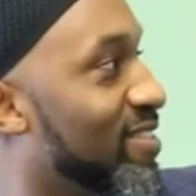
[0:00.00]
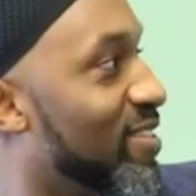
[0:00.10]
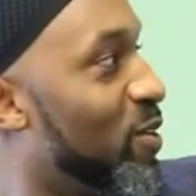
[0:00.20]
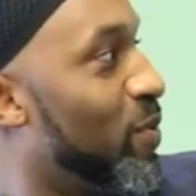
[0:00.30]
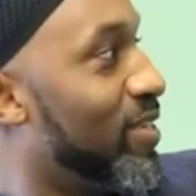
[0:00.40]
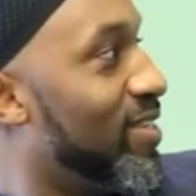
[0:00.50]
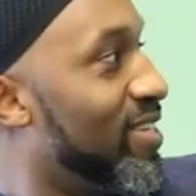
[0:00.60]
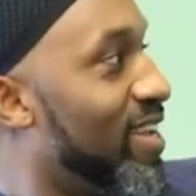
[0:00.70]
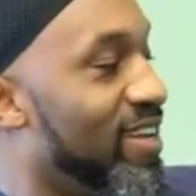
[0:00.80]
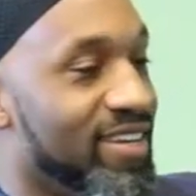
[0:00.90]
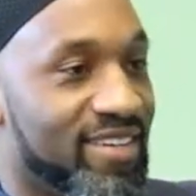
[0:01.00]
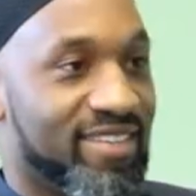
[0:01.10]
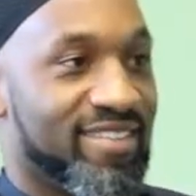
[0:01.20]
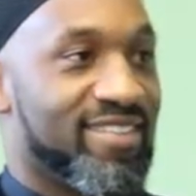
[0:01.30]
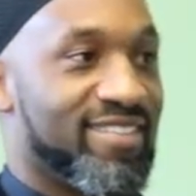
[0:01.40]
No one says A? You
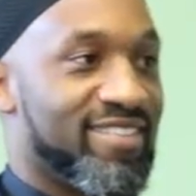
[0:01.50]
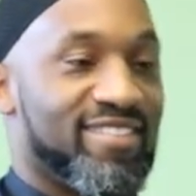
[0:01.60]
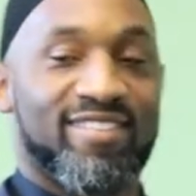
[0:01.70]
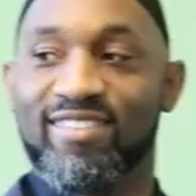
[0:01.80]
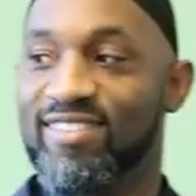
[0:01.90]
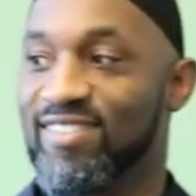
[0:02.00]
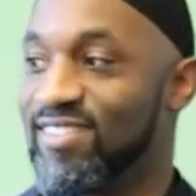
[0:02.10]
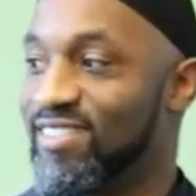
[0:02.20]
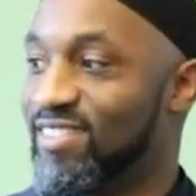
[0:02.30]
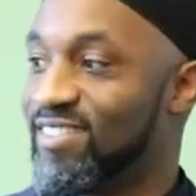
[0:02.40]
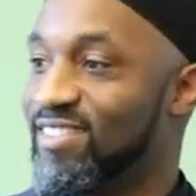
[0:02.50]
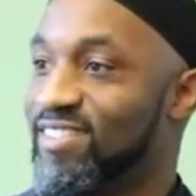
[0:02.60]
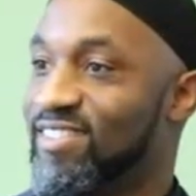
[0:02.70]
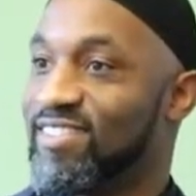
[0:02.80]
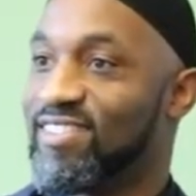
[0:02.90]
haven't
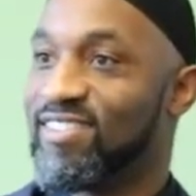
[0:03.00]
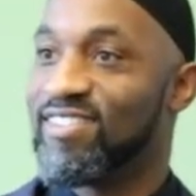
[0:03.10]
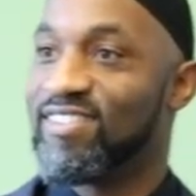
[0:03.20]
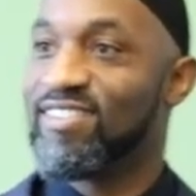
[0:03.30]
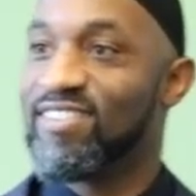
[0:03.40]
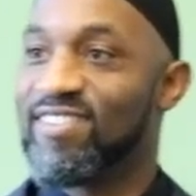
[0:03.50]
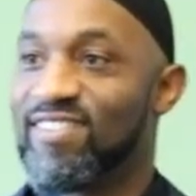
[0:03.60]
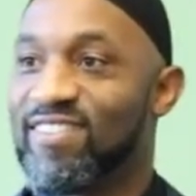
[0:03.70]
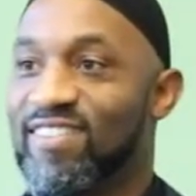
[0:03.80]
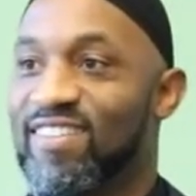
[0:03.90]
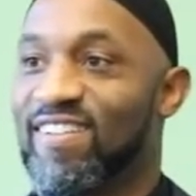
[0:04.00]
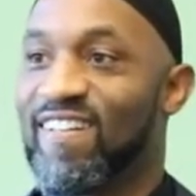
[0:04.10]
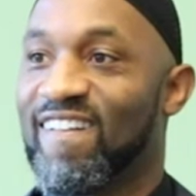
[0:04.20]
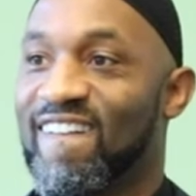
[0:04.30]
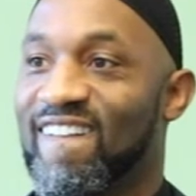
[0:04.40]
recommended Just so we reading
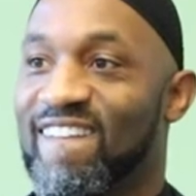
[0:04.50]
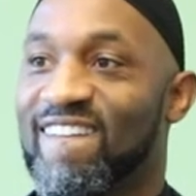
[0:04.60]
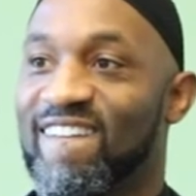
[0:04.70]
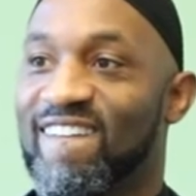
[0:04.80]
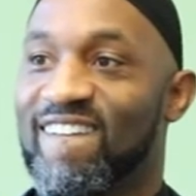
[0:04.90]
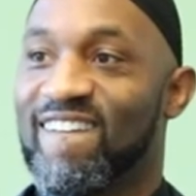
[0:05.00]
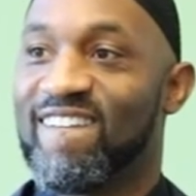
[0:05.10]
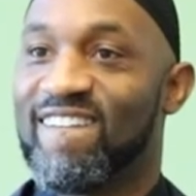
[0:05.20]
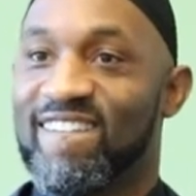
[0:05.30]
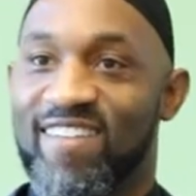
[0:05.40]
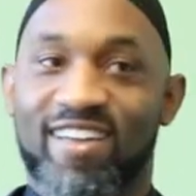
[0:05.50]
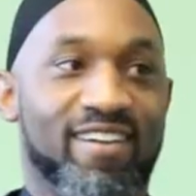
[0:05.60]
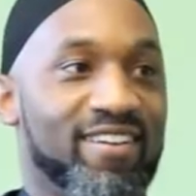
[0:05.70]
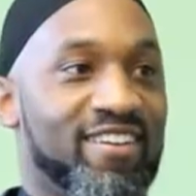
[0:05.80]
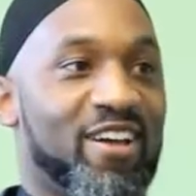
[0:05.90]
and giving our opinion. Yeah,
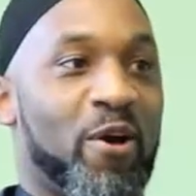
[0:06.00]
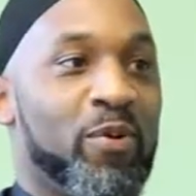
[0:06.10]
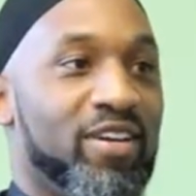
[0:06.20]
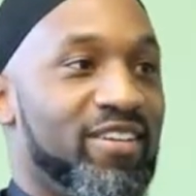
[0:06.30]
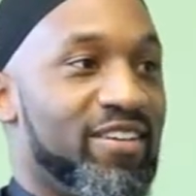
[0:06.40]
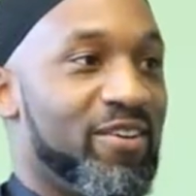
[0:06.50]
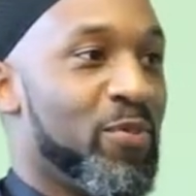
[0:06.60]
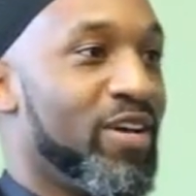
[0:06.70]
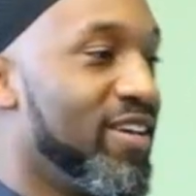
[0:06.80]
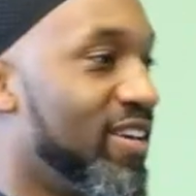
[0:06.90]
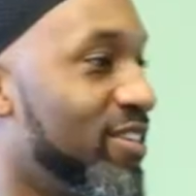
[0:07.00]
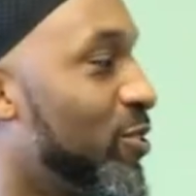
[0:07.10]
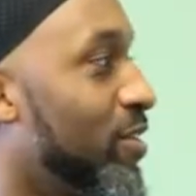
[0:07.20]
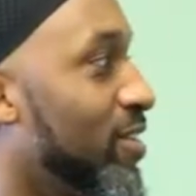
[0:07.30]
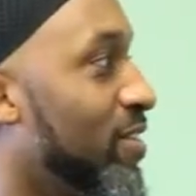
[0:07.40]
I want to, we going to get
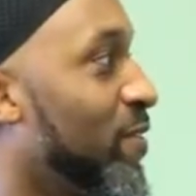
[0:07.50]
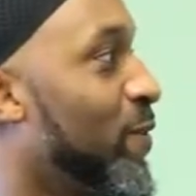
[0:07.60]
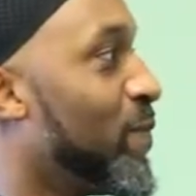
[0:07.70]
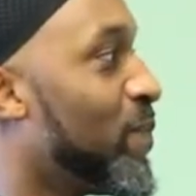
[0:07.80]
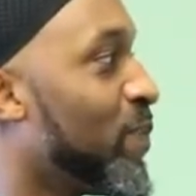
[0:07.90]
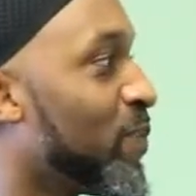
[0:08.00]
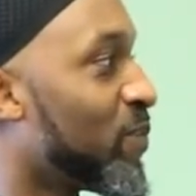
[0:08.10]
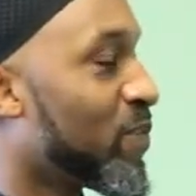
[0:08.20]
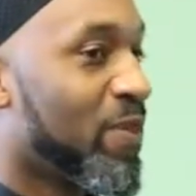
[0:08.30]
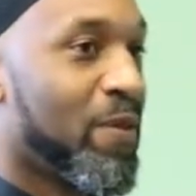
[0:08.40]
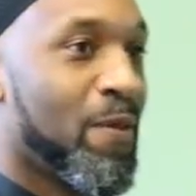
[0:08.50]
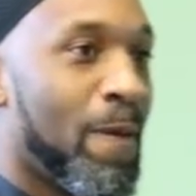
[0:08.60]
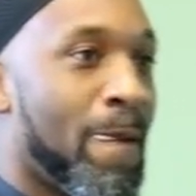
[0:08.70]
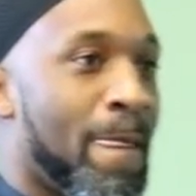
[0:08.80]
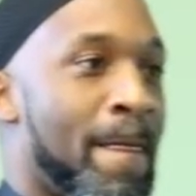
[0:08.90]
into it. I would say A because
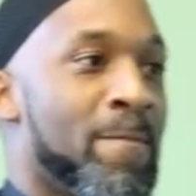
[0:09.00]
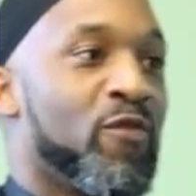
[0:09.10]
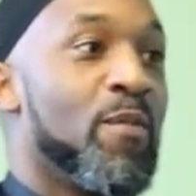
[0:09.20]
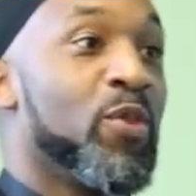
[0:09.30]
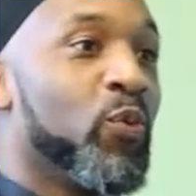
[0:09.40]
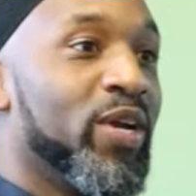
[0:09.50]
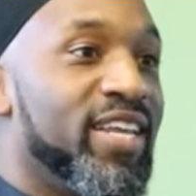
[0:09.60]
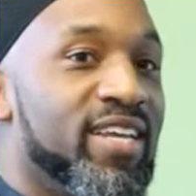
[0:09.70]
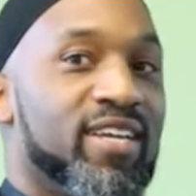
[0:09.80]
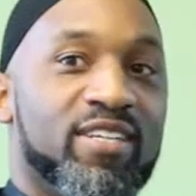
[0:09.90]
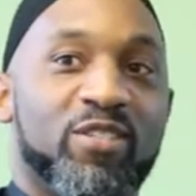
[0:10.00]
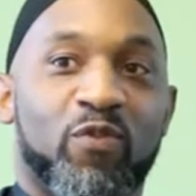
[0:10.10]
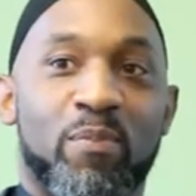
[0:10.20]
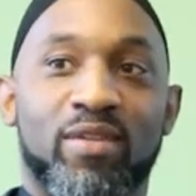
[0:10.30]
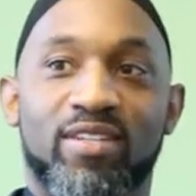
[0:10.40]
we are. From the readings,
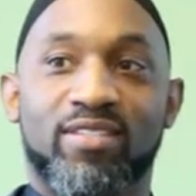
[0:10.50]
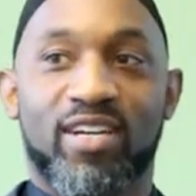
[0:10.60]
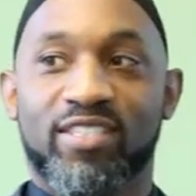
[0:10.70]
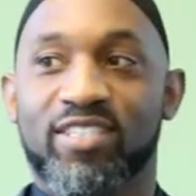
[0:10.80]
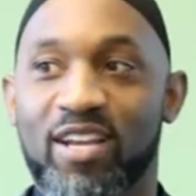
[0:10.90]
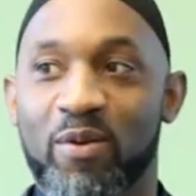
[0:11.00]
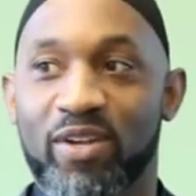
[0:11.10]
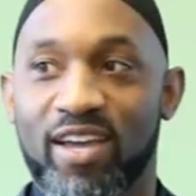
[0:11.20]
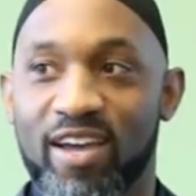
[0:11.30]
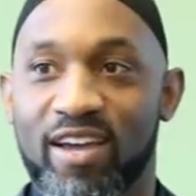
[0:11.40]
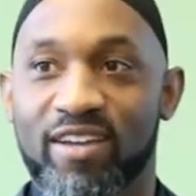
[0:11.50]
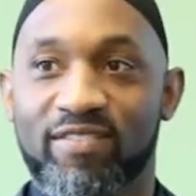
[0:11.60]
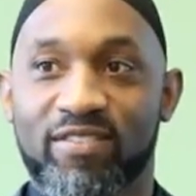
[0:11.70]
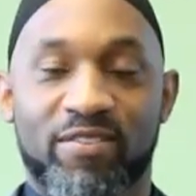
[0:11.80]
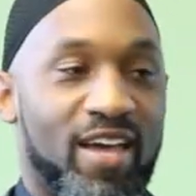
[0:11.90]
from the discussion that we had,
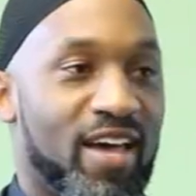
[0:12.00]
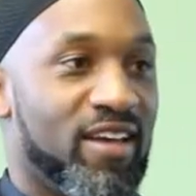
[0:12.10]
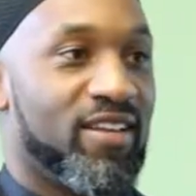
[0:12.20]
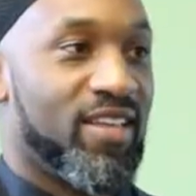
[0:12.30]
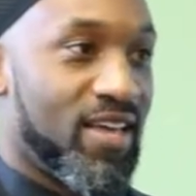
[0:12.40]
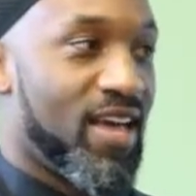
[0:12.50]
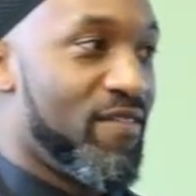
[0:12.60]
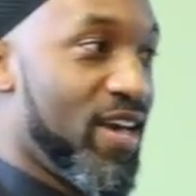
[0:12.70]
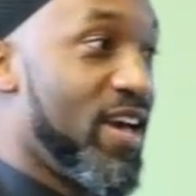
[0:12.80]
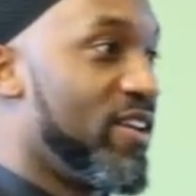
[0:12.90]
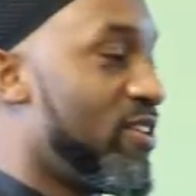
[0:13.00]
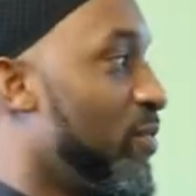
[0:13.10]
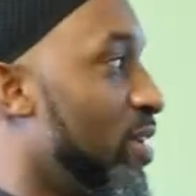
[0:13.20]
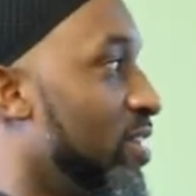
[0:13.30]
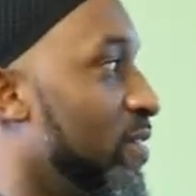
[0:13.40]
ha, have had
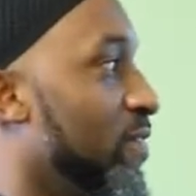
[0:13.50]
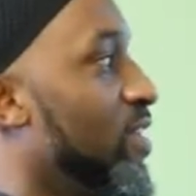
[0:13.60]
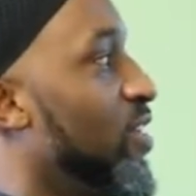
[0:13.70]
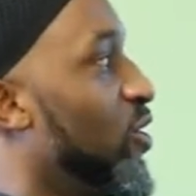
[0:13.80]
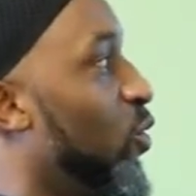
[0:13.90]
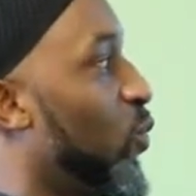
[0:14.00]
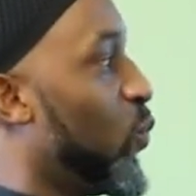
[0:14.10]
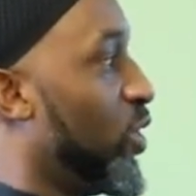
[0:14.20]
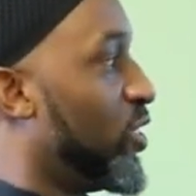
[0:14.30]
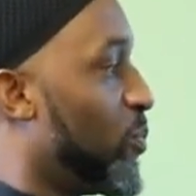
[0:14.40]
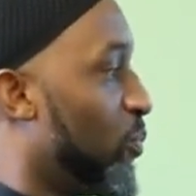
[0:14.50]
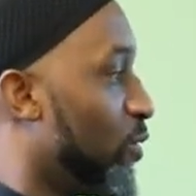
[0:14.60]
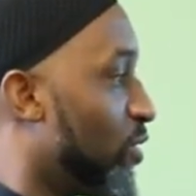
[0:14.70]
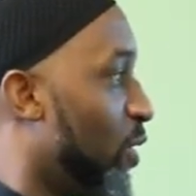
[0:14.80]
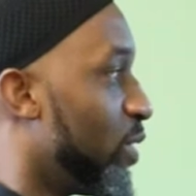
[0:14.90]
already, which
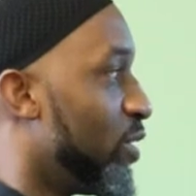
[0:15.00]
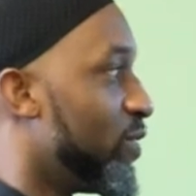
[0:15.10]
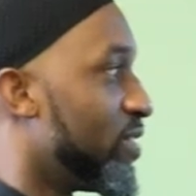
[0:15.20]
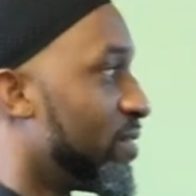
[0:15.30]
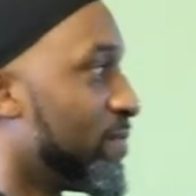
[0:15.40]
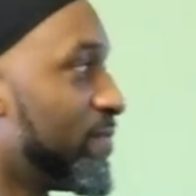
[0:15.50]
approach are we using?